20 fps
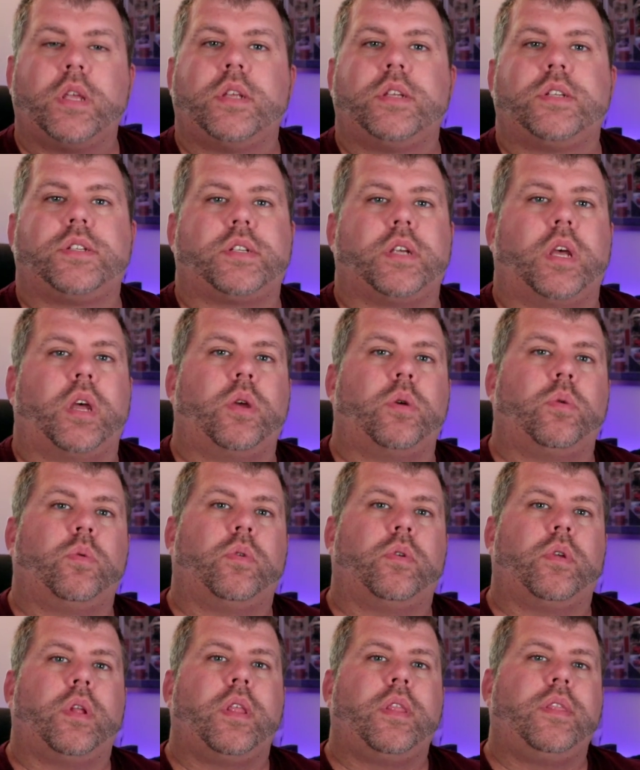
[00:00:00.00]
So
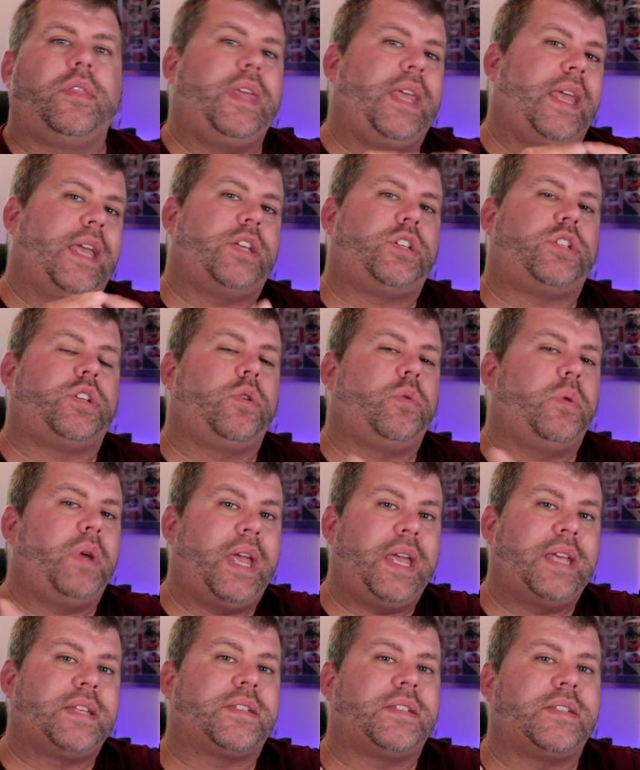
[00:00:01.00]
the issue
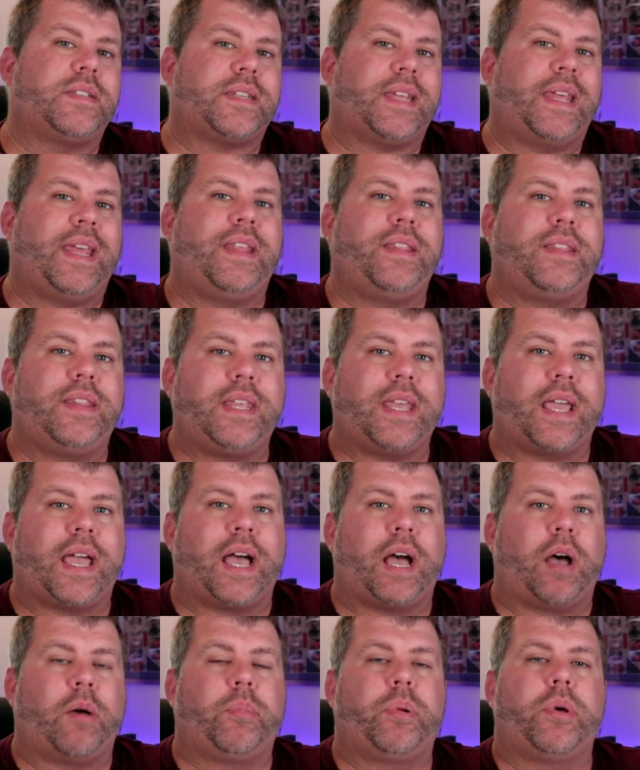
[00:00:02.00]
isn't in the
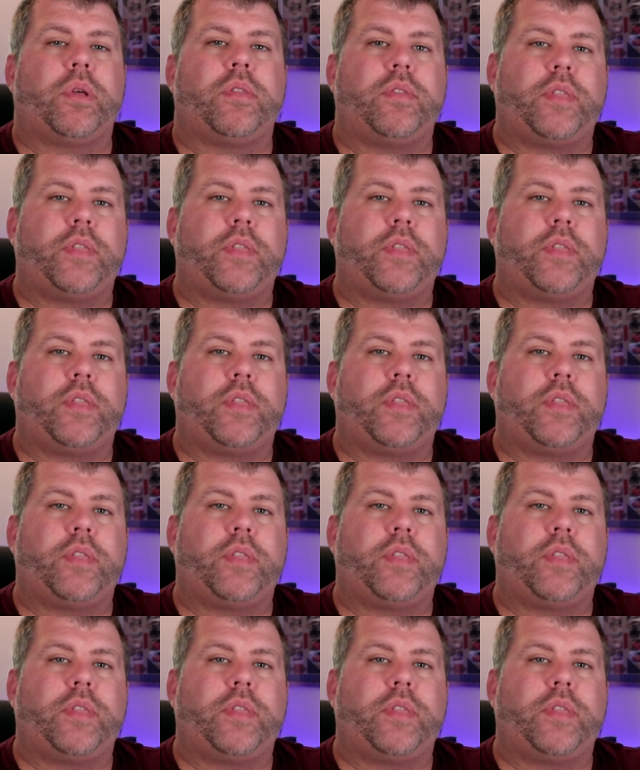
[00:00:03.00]
app.